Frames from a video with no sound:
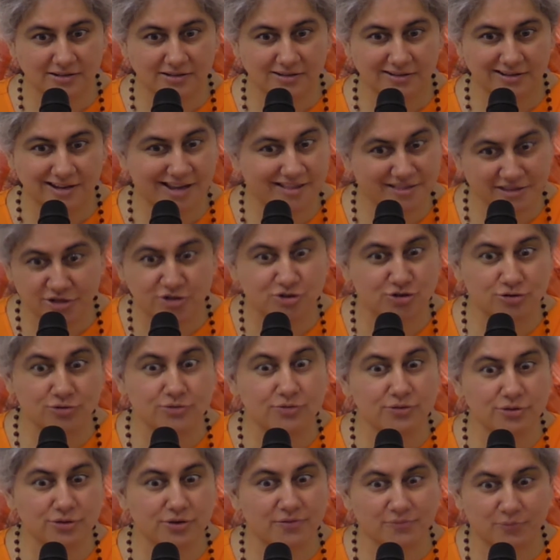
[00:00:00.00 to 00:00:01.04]
Can the
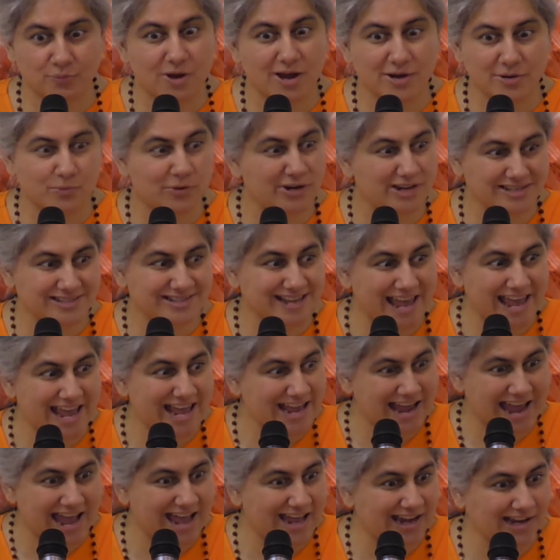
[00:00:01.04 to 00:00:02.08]
truth of what we're
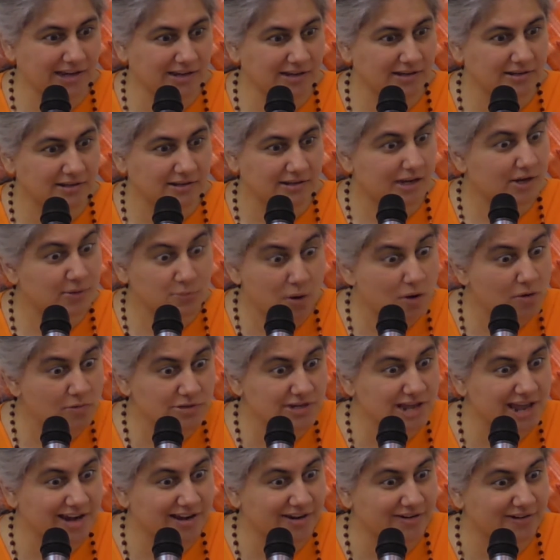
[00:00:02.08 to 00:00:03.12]
saying end? It won't
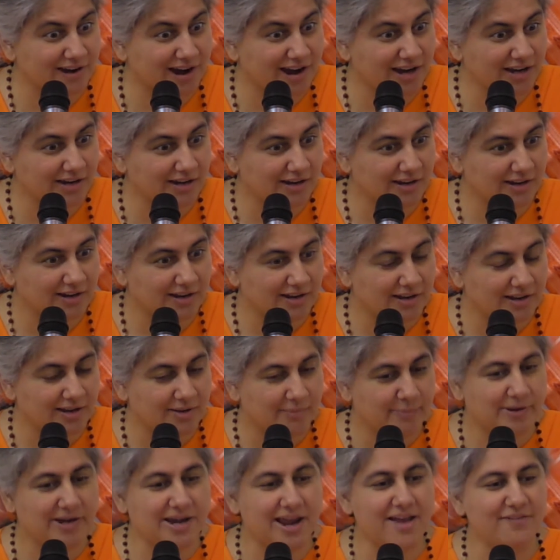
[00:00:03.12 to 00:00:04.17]
end, right?
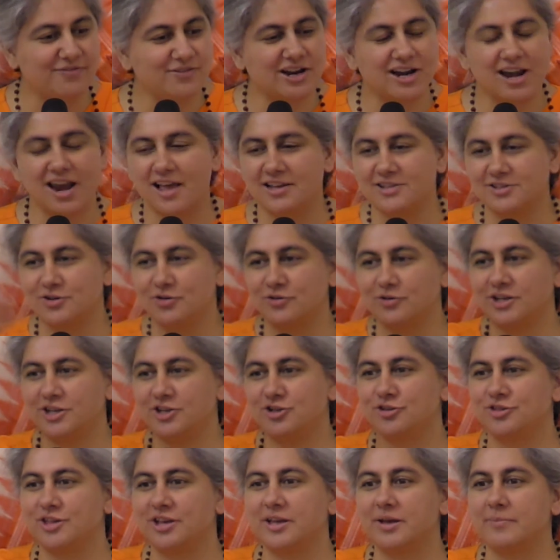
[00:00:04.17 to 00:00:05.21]
But after class, no need to
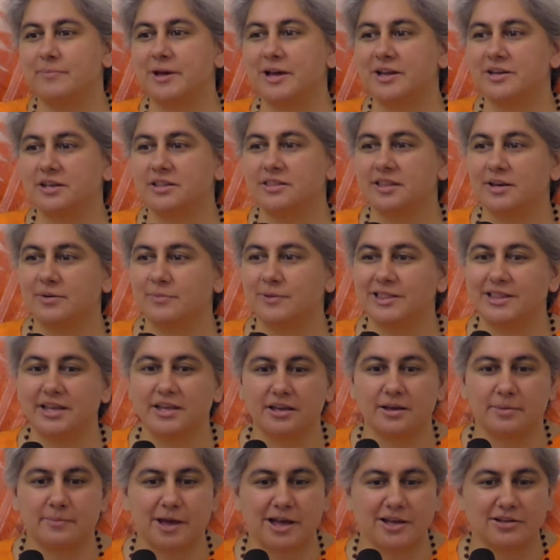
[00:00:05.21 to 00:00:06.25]
think about it. Then we think
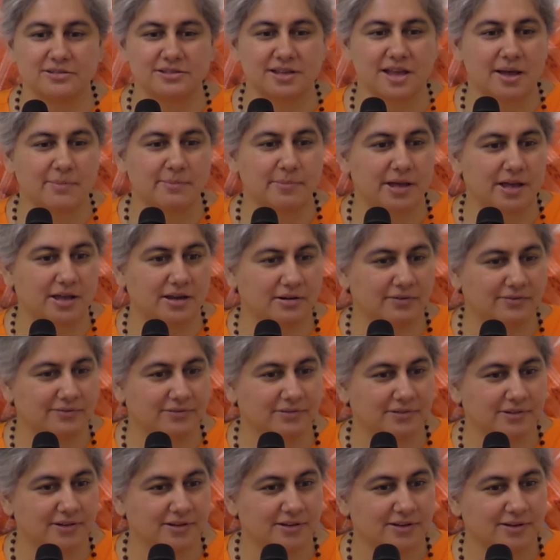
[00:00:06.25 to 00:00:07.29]
about sambar,
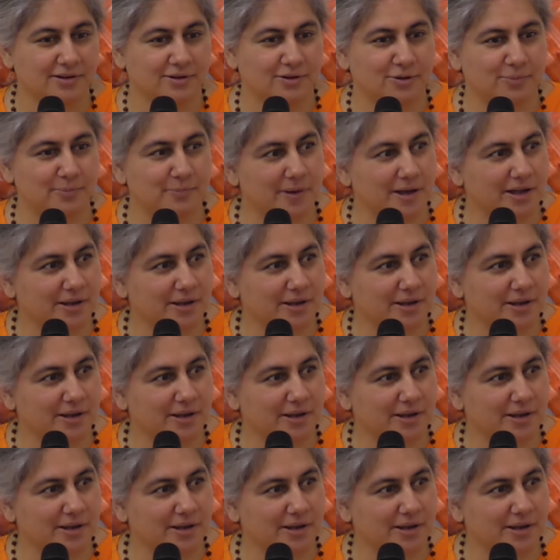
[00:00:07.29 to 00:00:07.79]
utma.